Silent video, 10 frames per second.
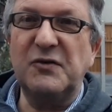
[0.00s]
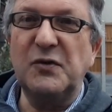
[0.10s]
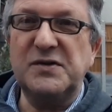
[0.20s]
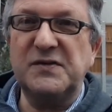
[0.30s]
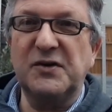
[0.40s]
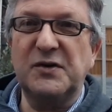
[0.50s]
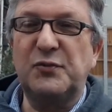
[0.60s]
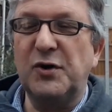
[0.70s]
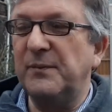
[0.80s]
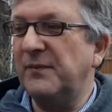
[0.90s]
the roots have got a
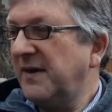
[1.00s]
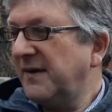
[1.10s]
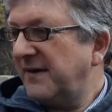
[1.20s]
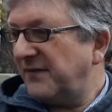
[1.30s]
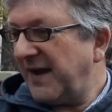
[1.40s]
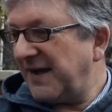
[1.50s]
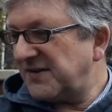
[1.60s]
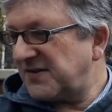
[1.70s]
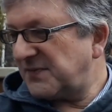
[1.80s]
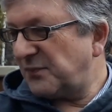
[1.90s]
problem.
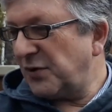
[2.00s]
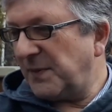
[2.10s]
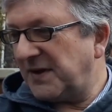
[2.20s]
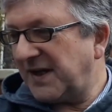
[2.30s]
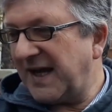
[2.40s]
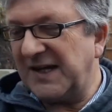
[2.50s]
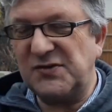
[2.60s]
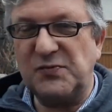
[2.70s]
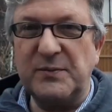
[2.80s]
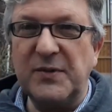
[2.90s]
That's probably the
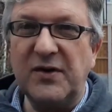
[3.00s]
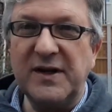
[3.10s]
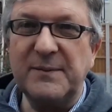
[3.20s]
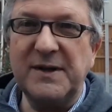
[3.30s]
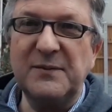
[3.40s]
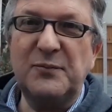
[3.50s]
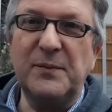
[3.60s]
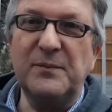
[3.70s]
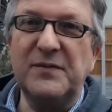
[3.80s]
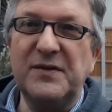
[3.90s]
case with mine. I mean, the
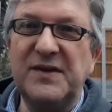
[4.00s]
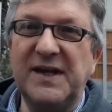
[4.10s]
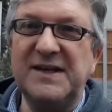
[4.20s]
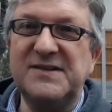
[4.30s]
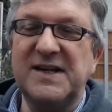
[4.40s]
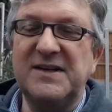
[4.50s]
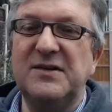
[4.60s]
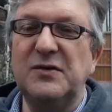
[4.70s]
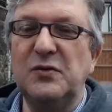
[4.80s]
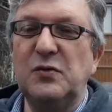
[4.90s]
thing is
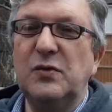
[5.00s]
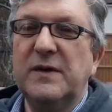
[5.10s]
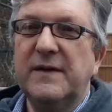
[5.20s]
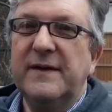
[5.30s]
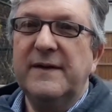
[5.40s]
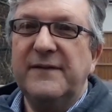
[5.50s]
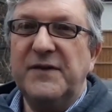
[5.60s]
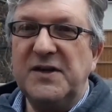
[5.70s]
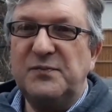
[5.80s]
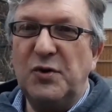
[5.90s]

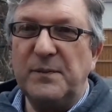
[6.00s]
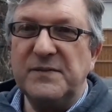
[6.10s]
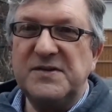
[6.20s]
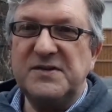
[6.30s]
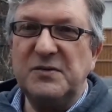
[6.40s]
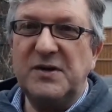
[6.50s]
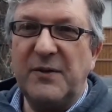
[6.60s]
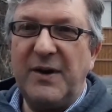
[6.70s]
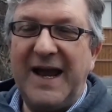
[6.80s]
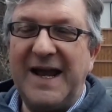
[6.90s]
these problems do
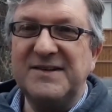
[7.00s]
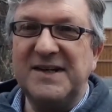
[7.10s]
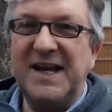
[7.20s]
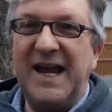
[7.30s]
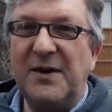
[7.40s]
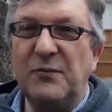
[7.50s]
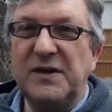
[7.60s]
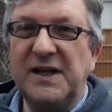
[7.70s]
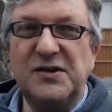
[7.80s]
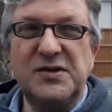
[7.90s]
go hand in hand
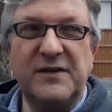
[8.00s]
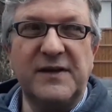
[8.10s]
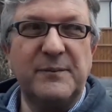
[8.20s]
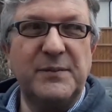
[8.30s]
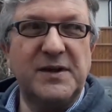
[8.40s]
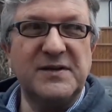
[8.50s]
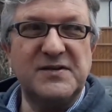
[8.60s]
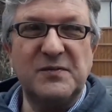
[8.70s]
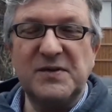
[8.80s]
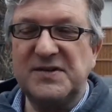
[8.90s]
with each other,
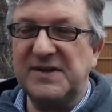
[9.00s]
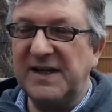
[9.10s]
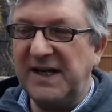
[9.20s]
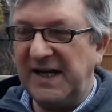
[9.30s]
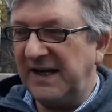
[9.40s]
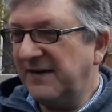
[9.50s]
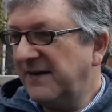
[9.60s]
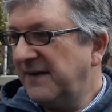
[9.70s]
because obviously